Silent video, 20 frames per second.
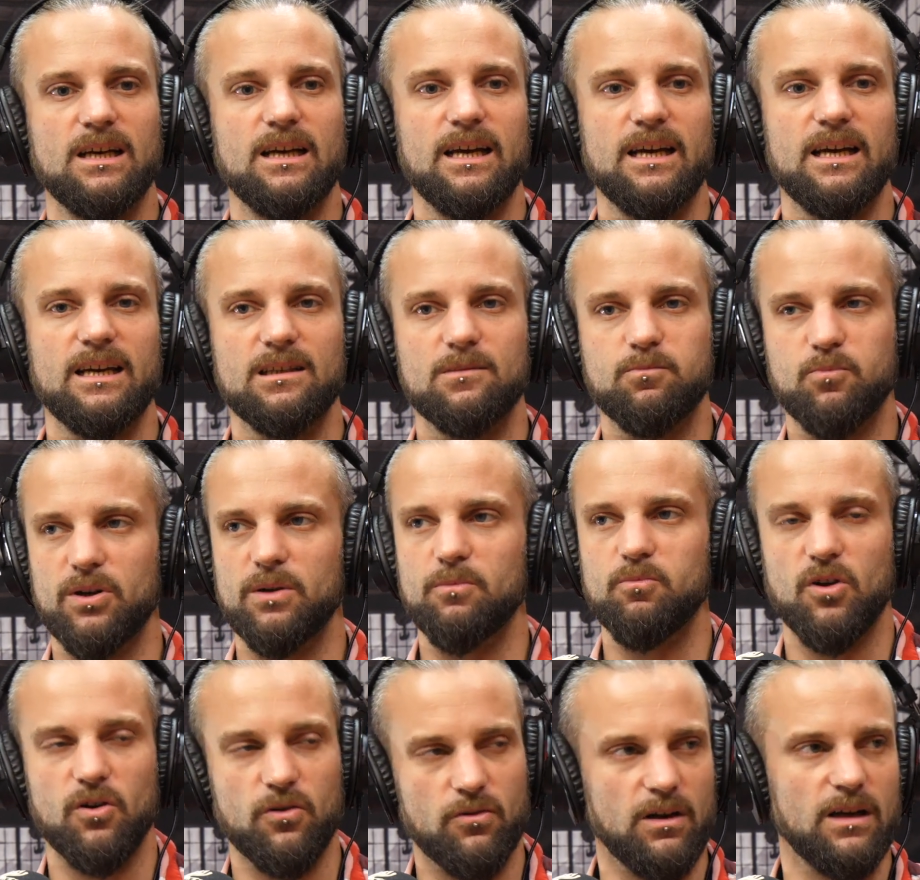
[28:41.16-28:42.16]
is
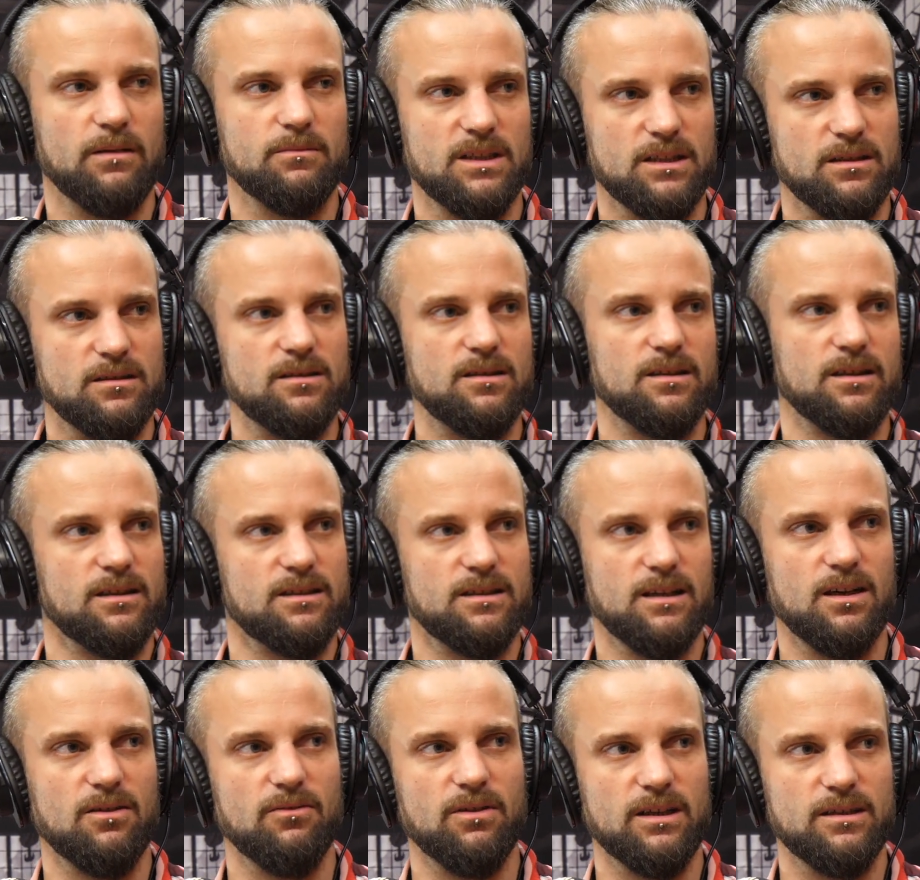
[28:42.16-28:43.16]
pre-programmed into the
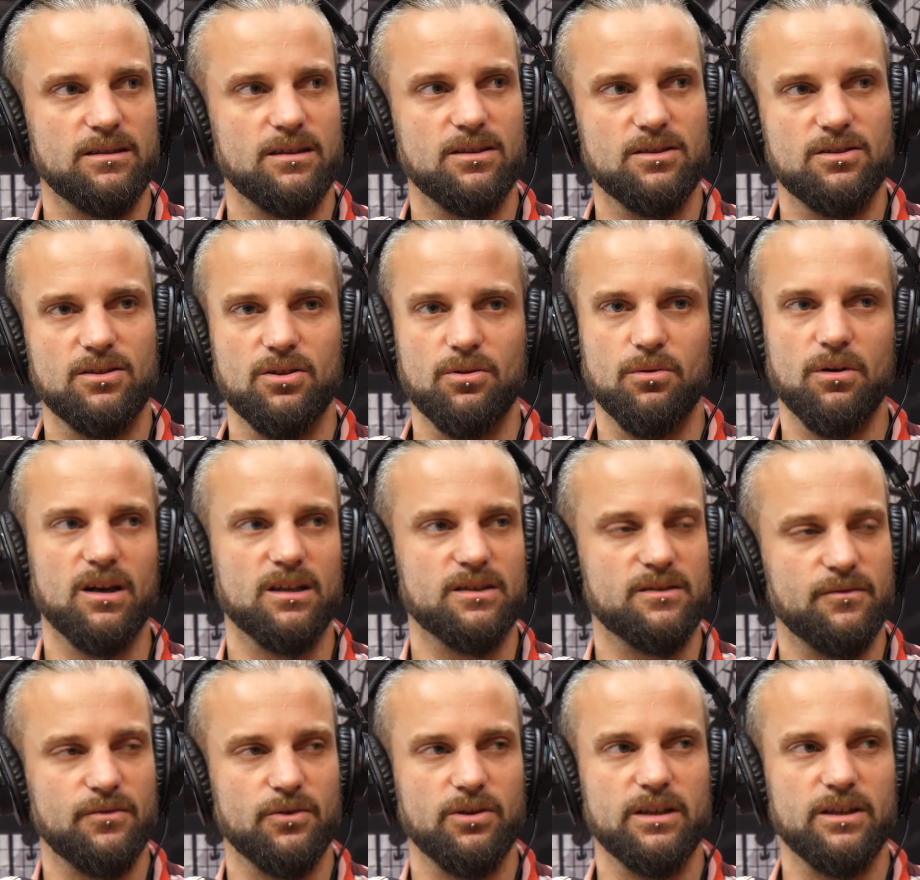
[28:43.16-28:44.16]
accelerator. So you ask
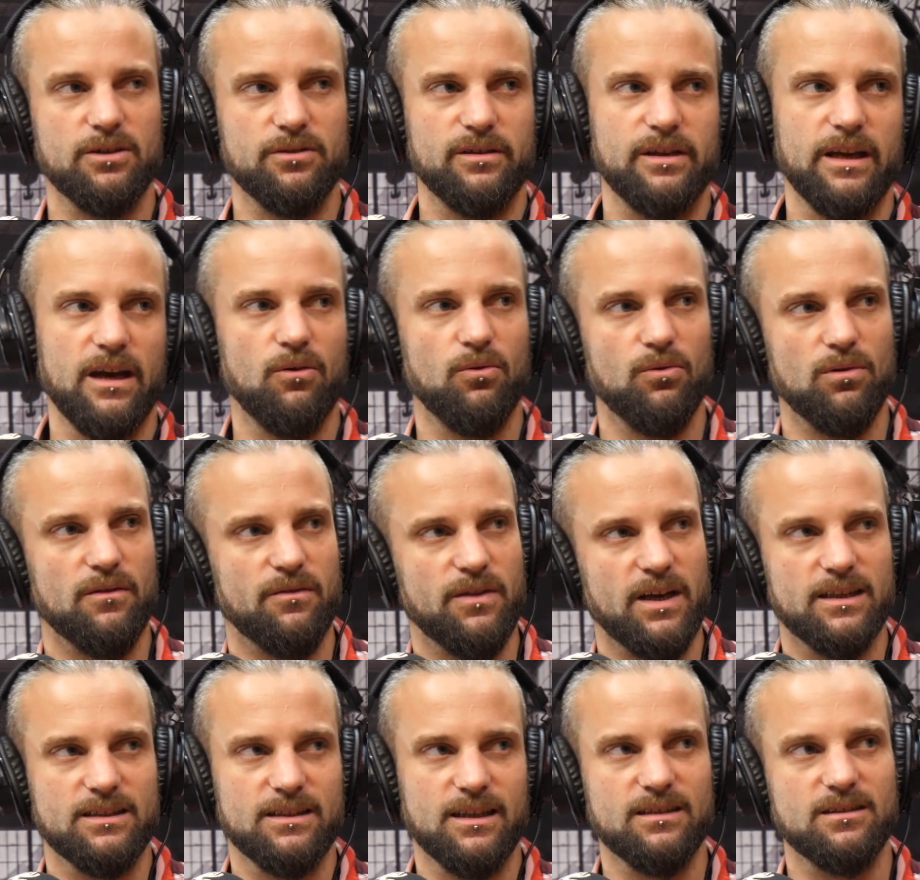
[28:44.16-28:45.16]
for it, you get all of
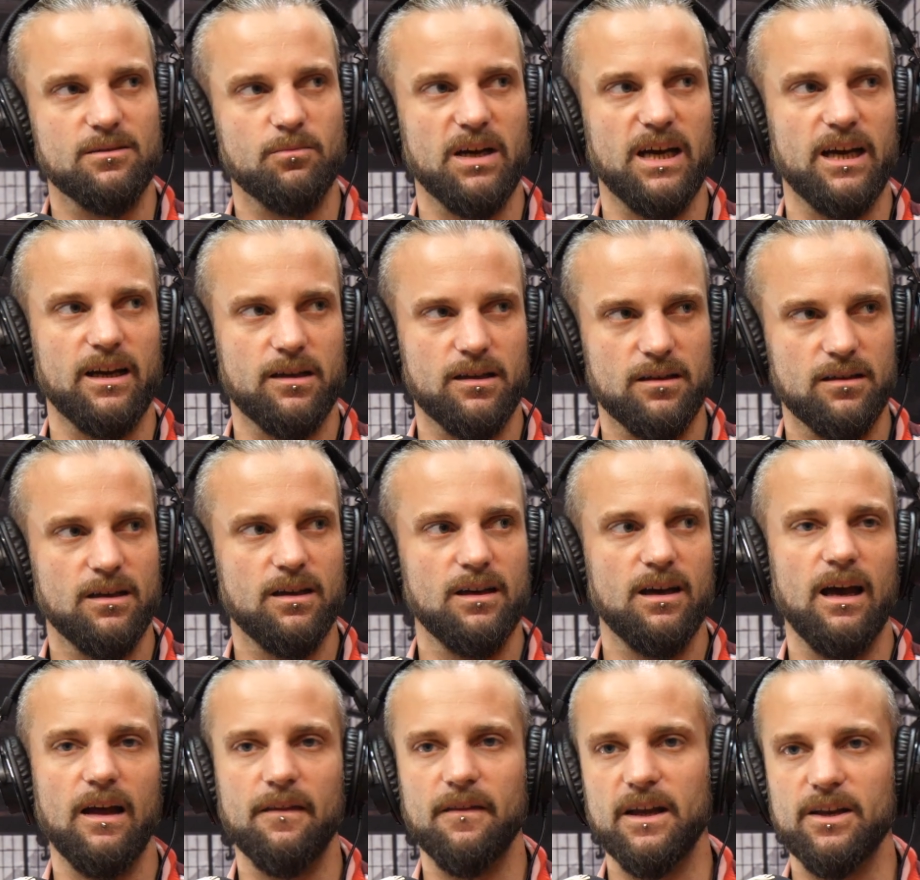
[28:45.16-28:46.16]
that data back,
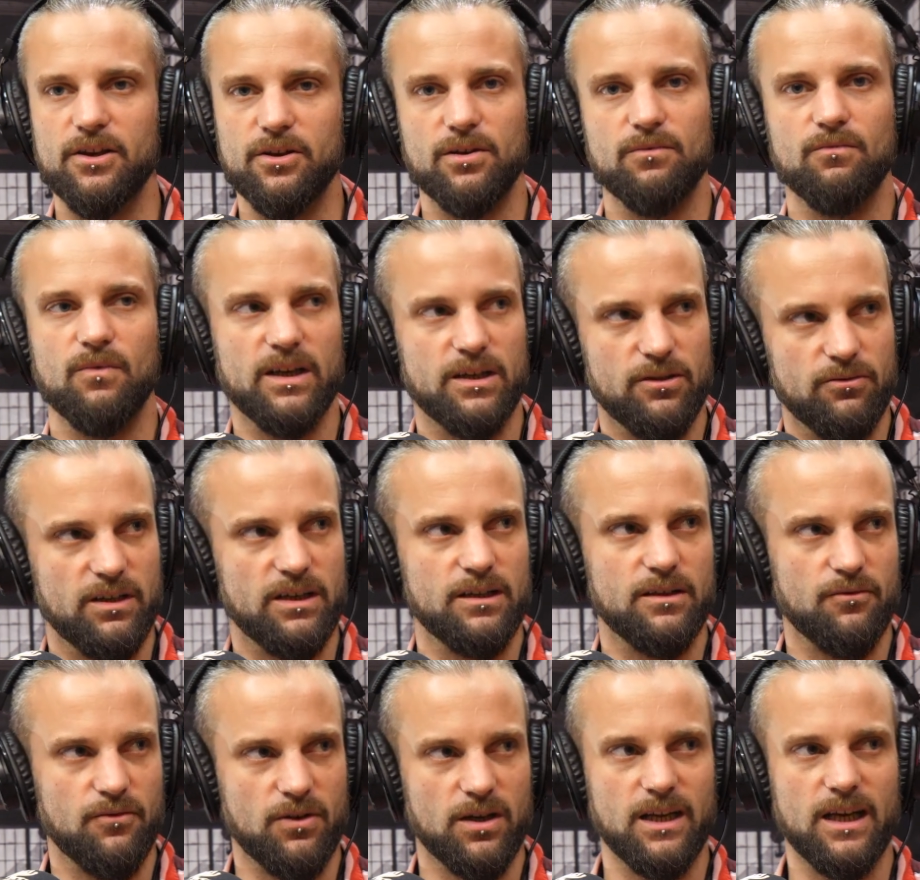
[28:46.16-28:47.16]
and then you can render it in the
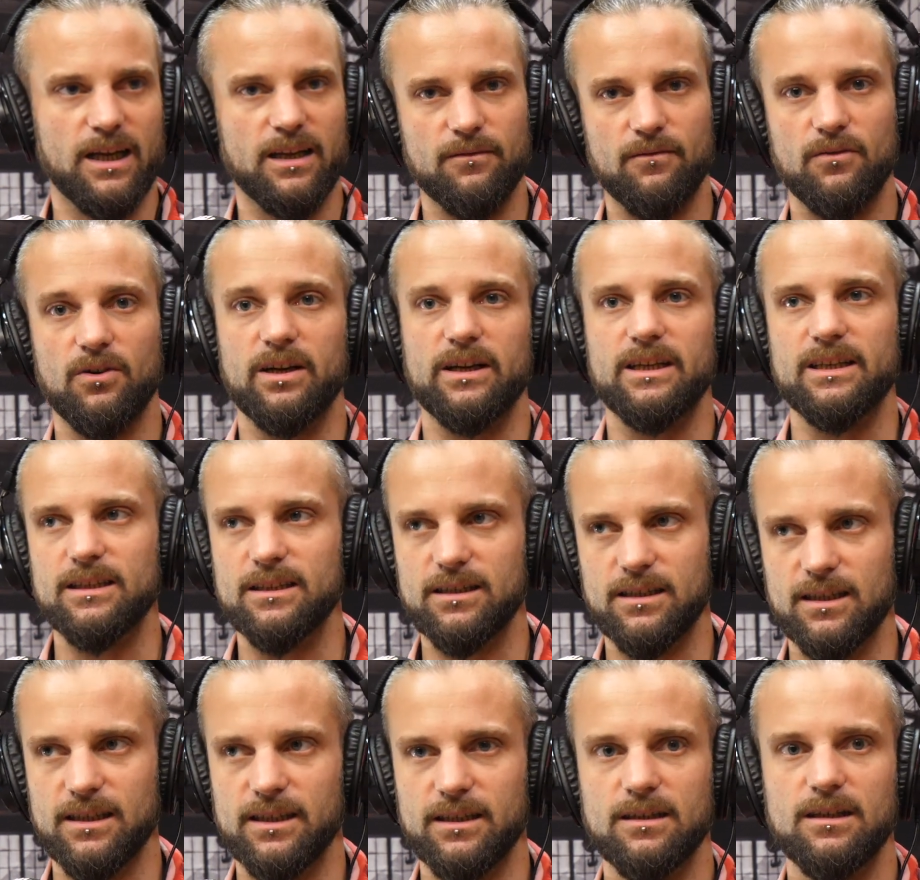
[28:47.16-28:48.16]
front end very
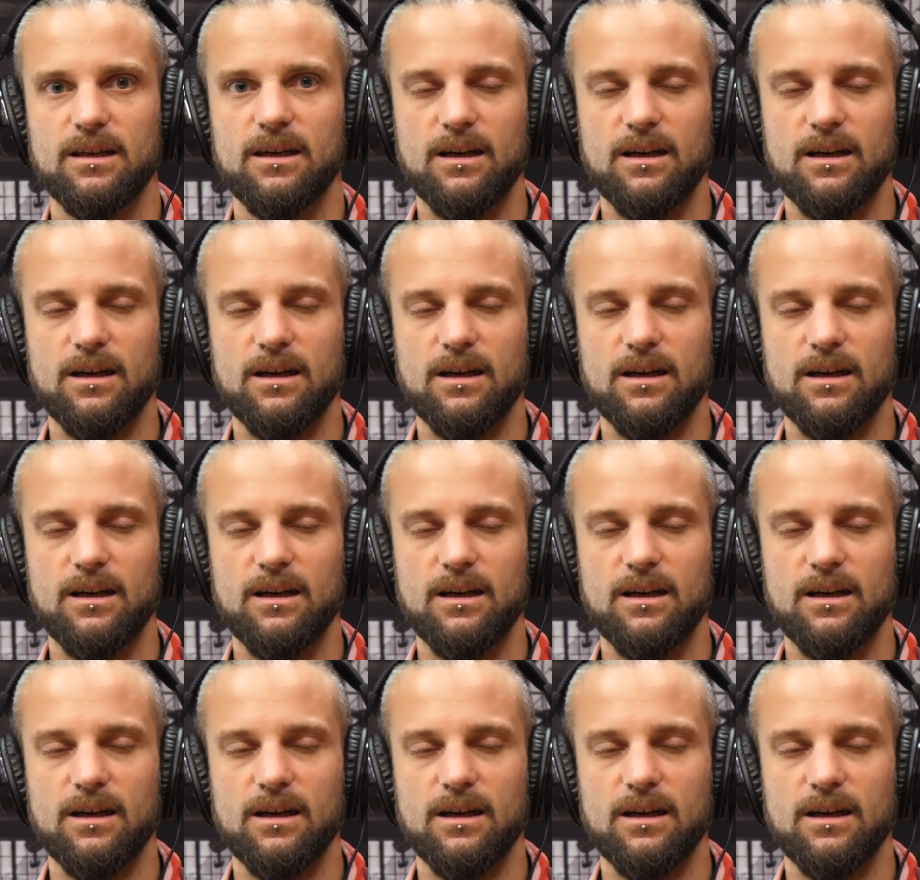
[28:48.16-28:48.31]
easily.